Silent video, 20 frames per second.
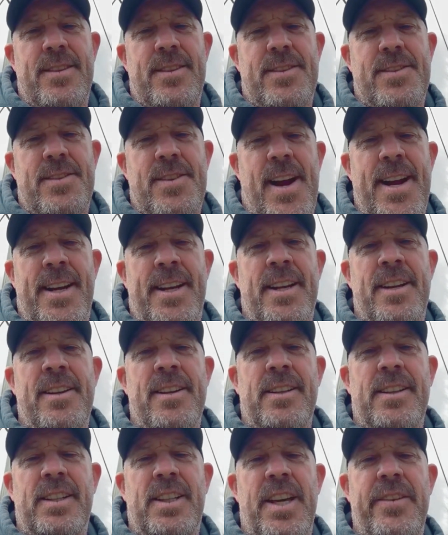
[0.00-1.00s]
try to
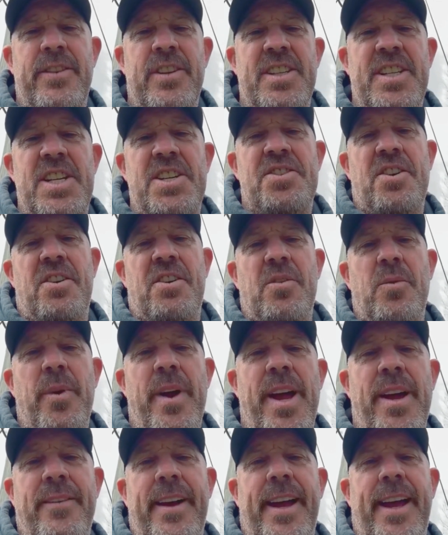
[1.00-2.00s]
give a t-shirt
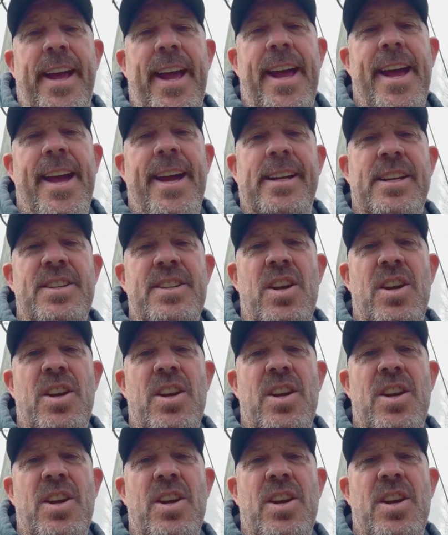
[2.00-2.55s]
away if I can.